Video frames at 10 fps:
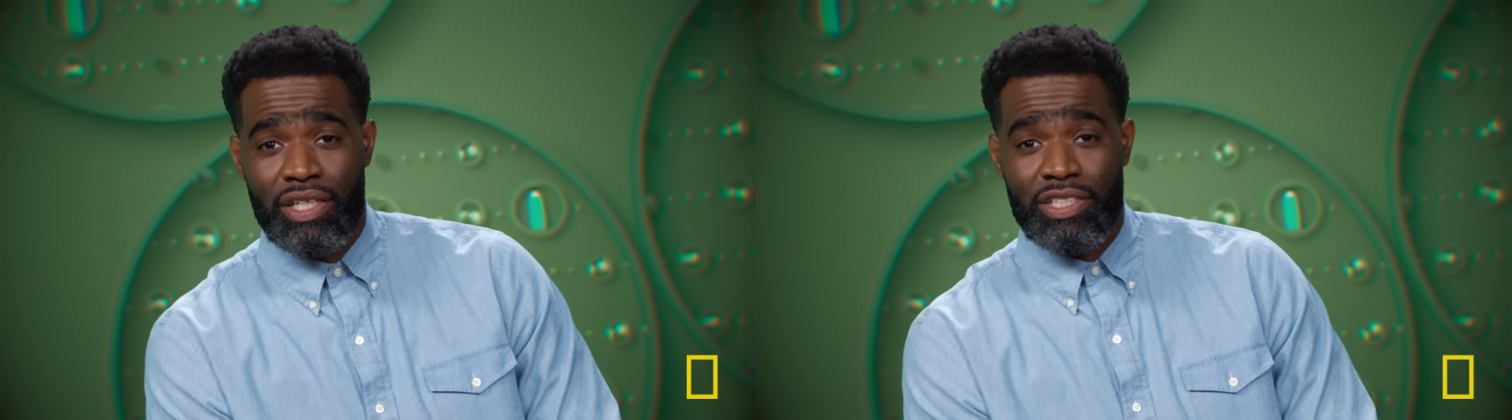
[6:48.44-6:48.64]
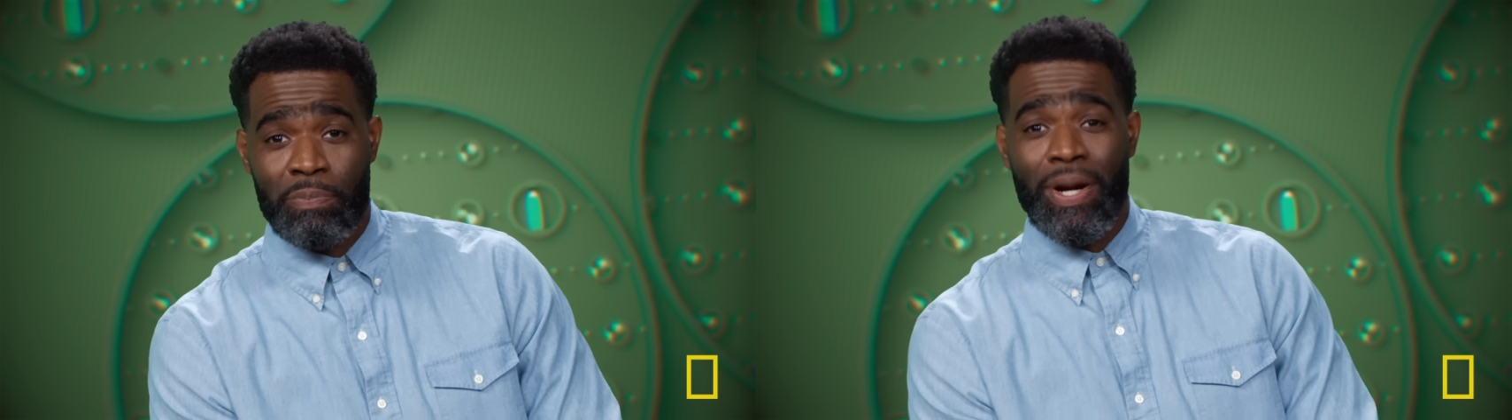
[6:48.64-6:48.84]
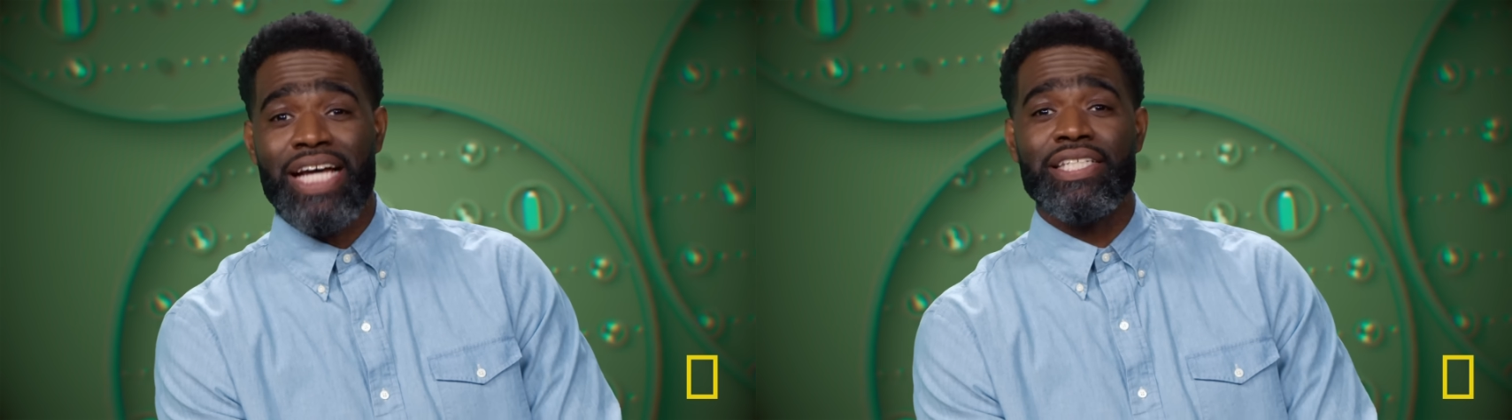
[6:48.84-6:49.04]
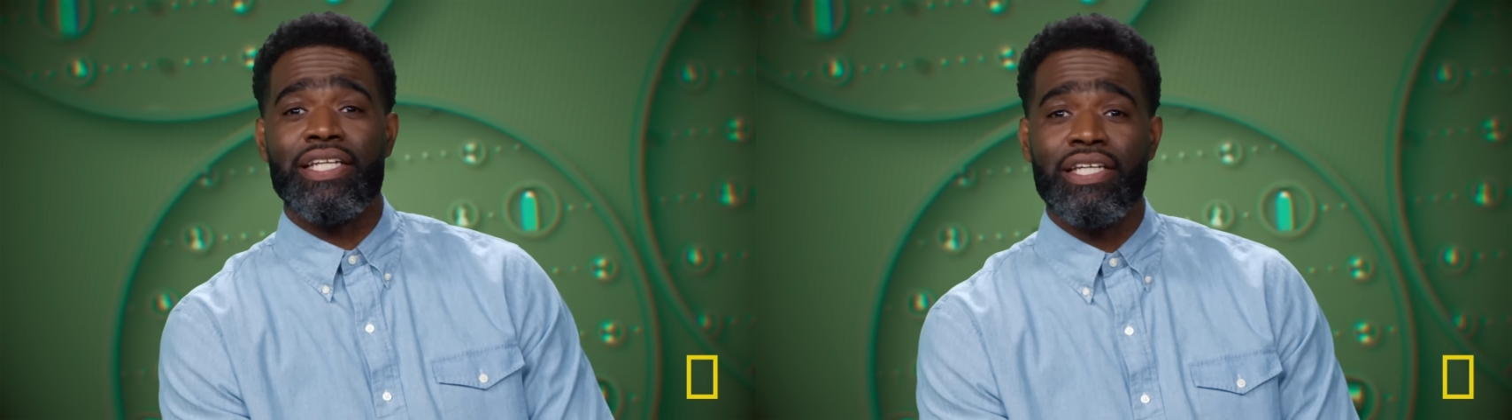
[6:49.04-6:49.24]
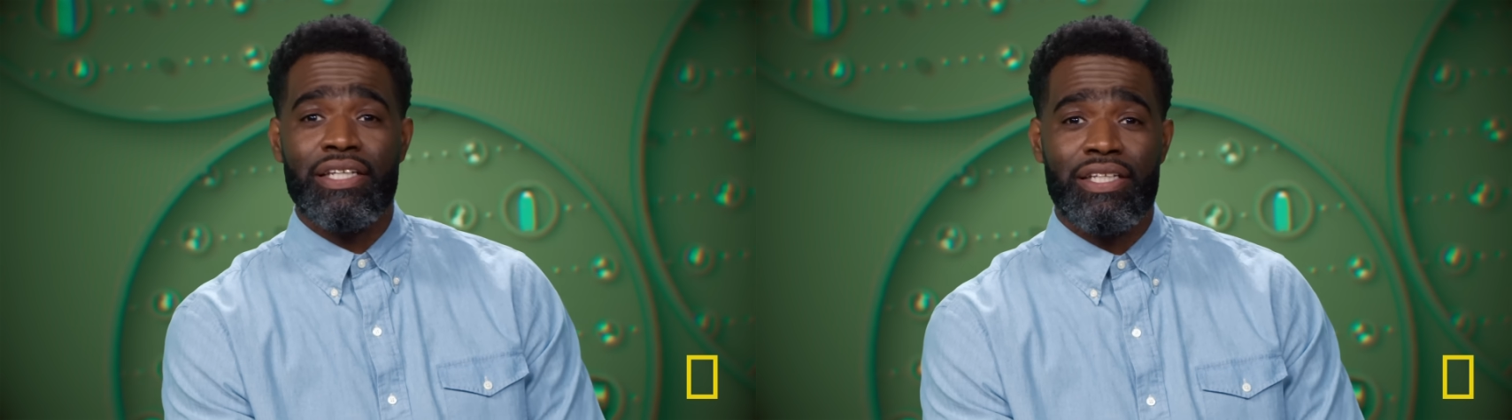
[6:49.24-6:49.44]

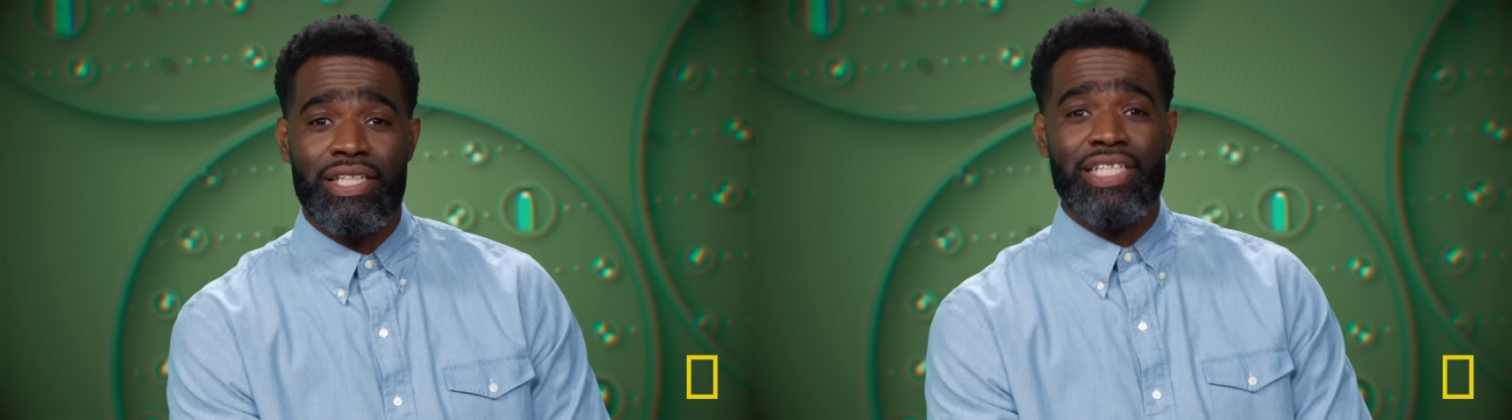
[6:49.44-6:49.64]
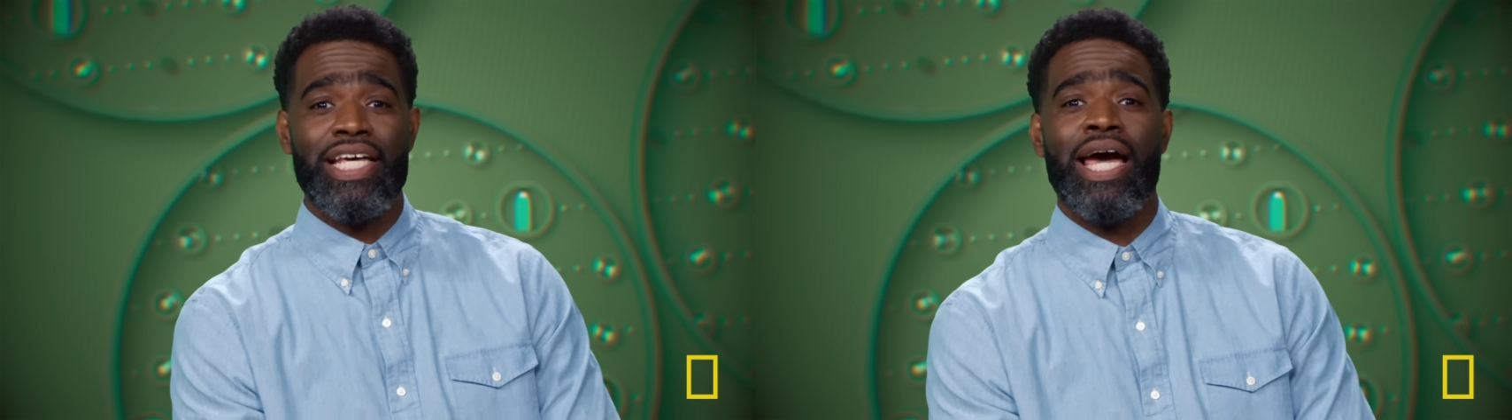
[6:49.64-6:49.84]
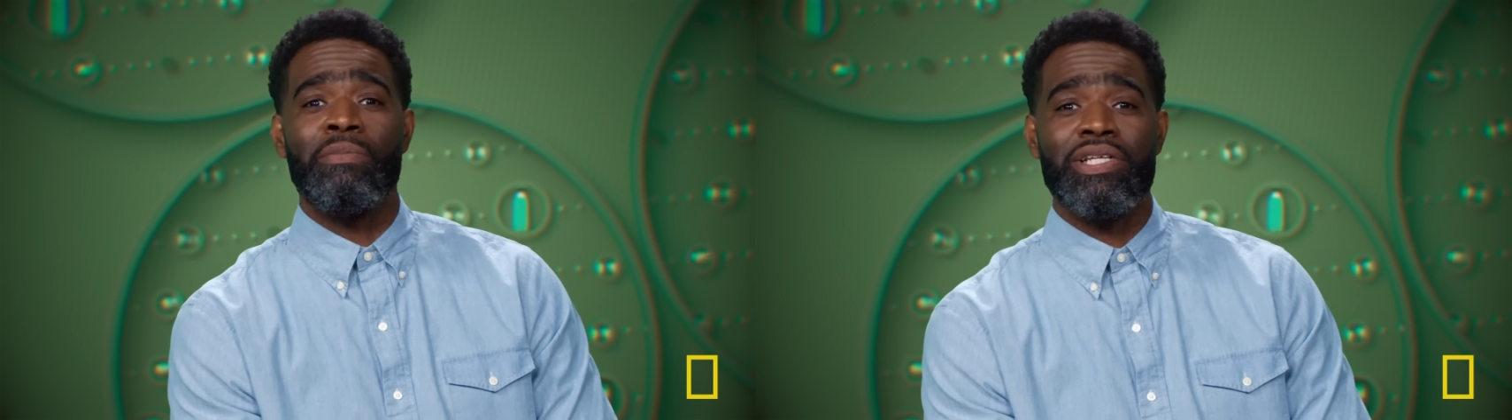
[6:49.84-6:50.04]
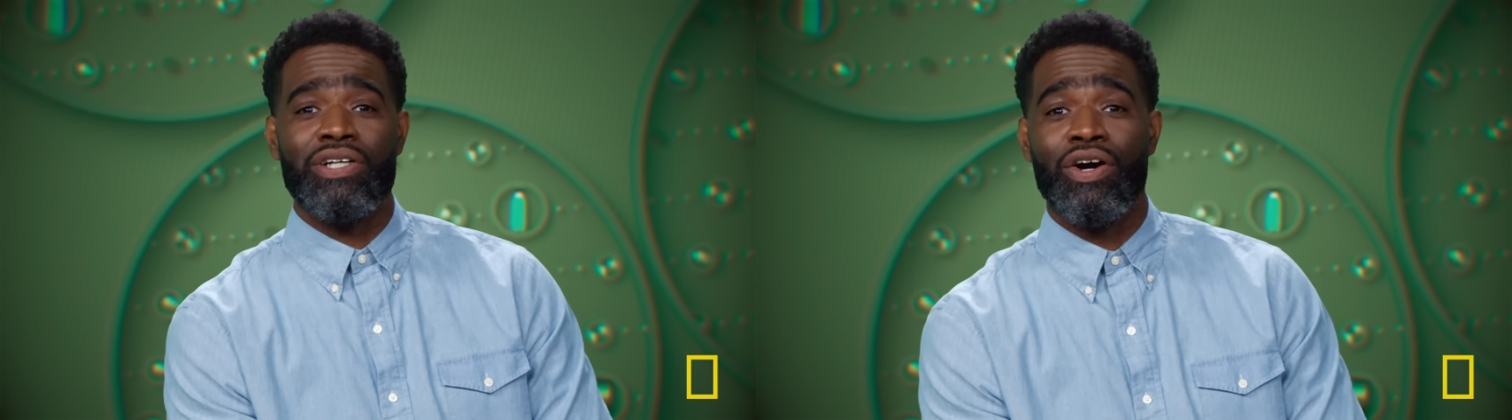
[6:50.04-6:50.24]
Surprisingly, these habits